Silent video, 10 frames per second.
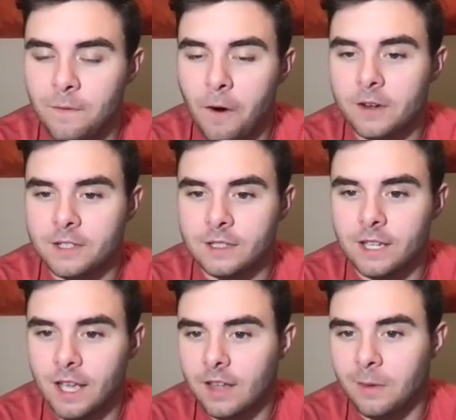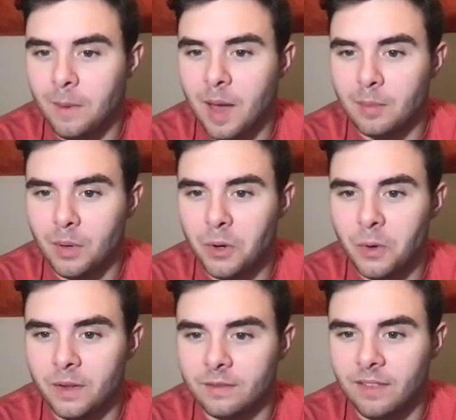Ferguson kicking the
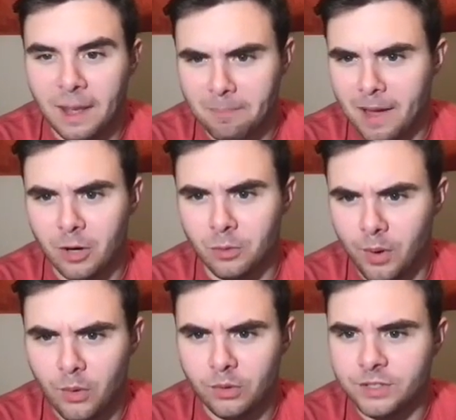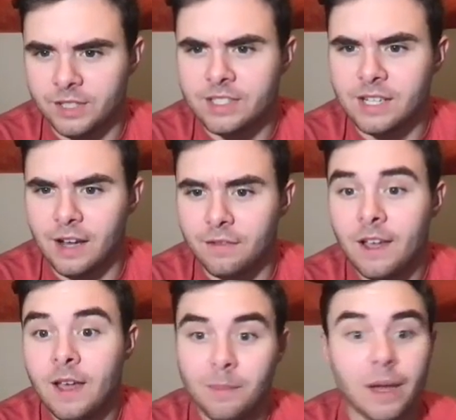bamboo and like metal poles and stuff
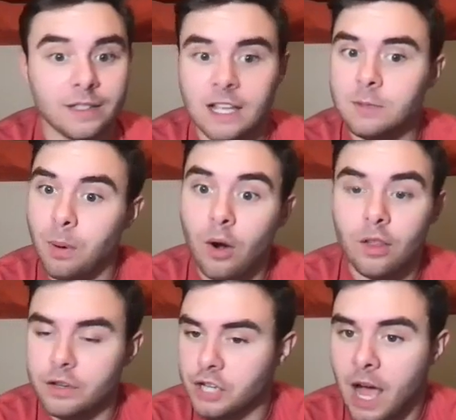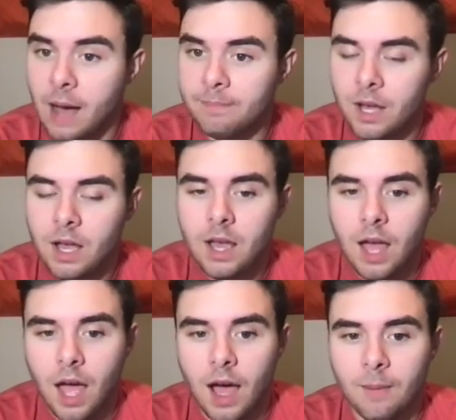because that's part of the job.
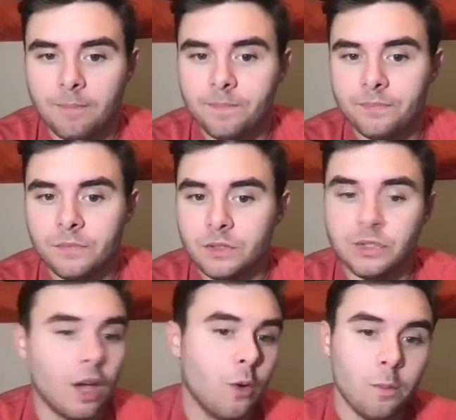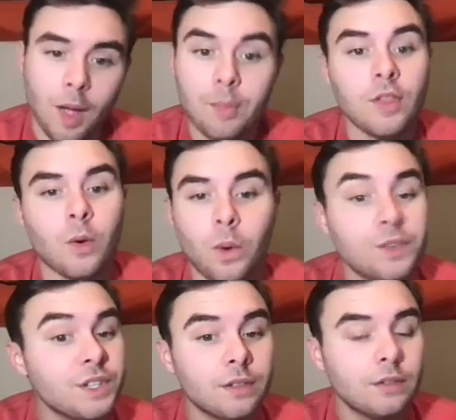So maybe there
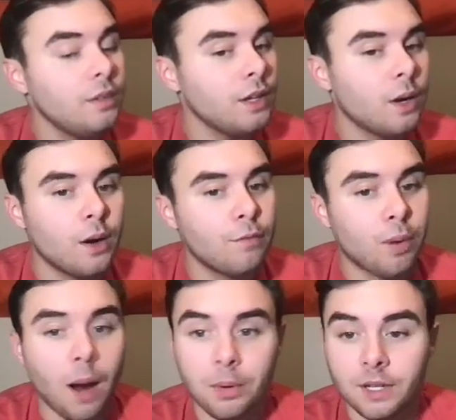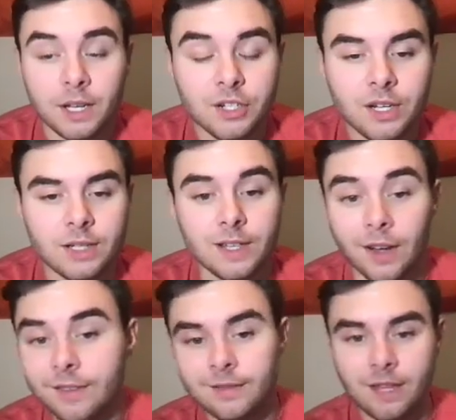wasn't, enough proper conditioning
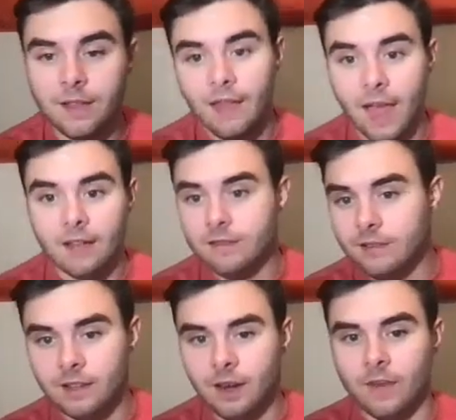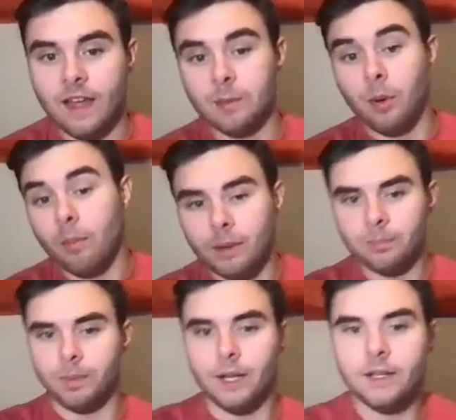done in that, in that
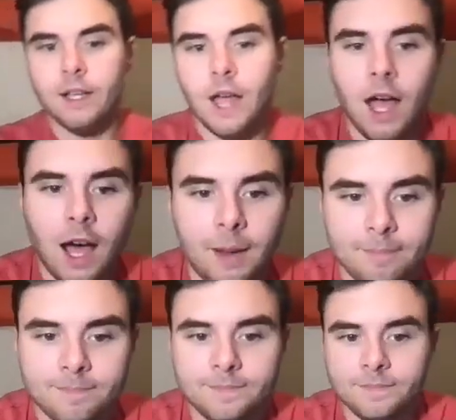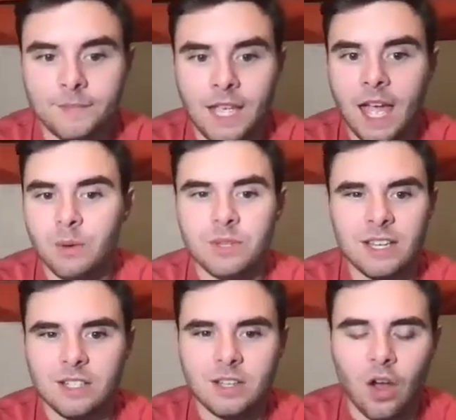department. But yeah,
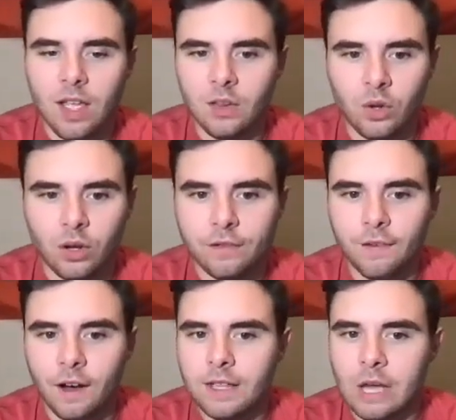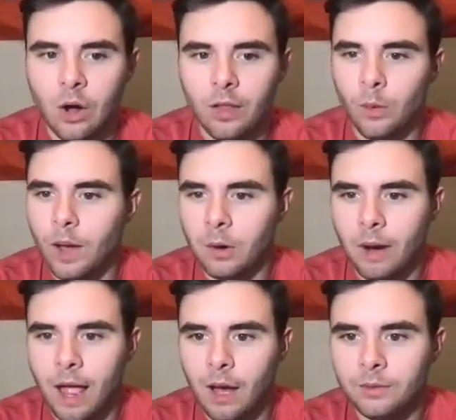it looked funky all the way
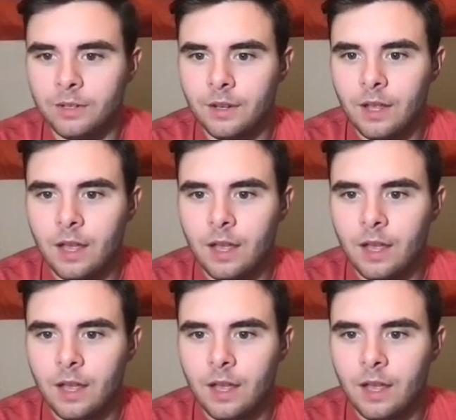around.